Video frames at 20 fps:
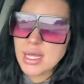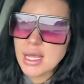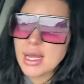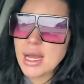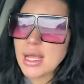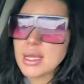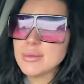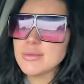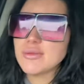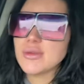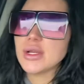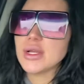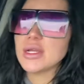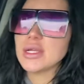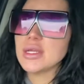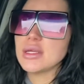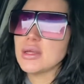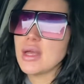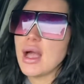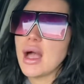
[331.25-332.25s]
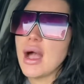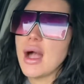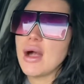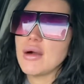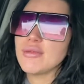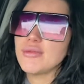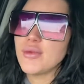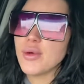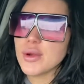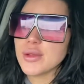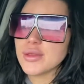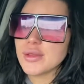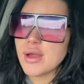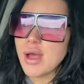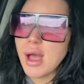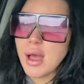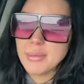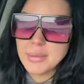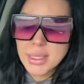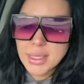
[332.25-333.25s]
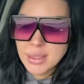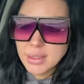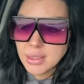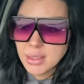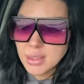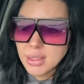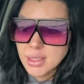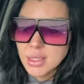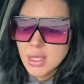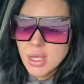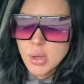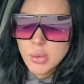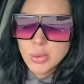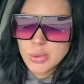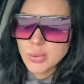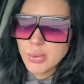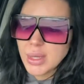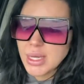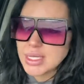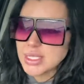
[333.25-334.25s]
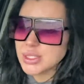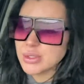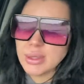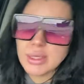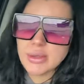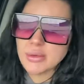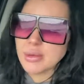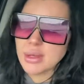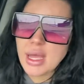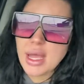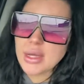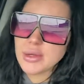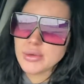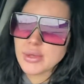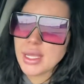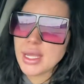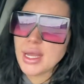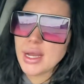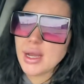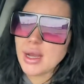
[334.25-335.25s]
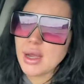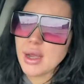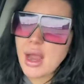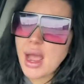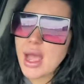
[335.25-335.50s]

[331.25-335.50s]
And I am very forthcoming with what I do. I don't care.